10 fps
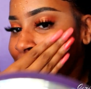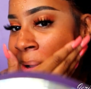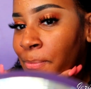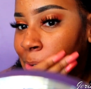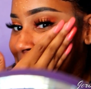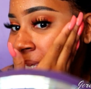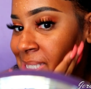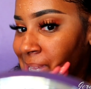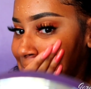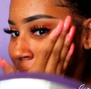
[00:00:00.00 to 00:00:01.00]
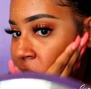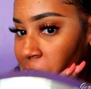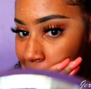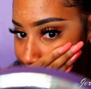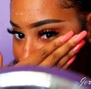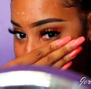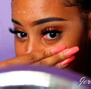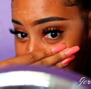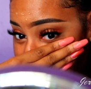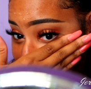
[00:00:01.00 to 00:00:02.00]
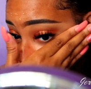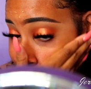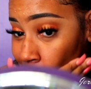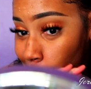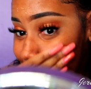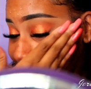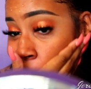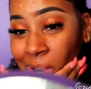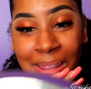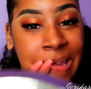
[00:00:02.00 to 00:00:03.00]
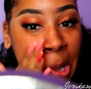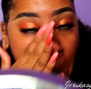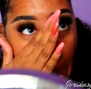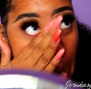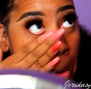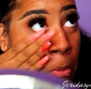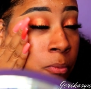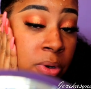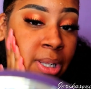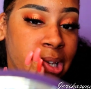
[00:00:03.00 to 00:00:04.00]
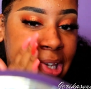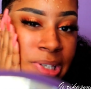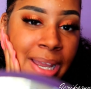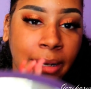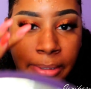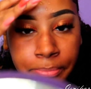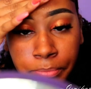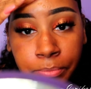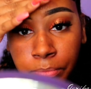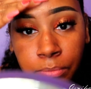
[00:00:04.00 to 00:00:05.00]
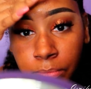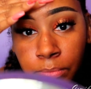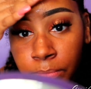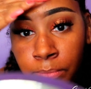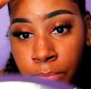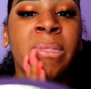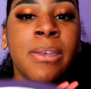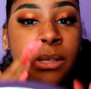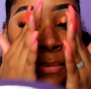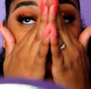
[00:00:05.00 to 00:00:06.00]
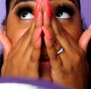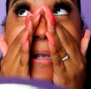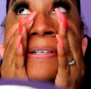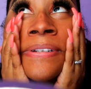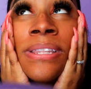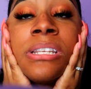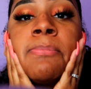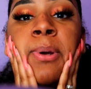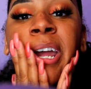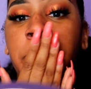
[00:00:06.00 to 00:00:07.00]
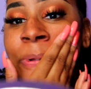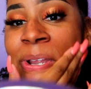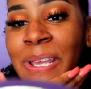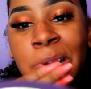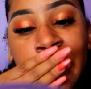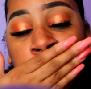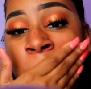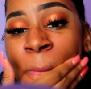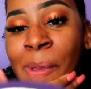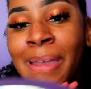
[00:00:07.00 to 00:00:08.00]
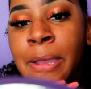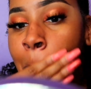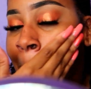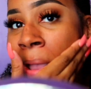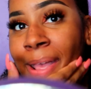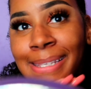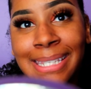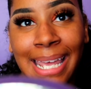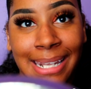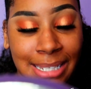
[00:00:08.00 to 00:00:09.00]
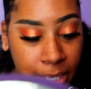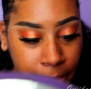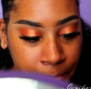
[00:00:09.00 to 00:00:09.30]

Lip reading: I'm really excited to try that, by the way. Like, really excited. So I'm just making sure that this primer is set.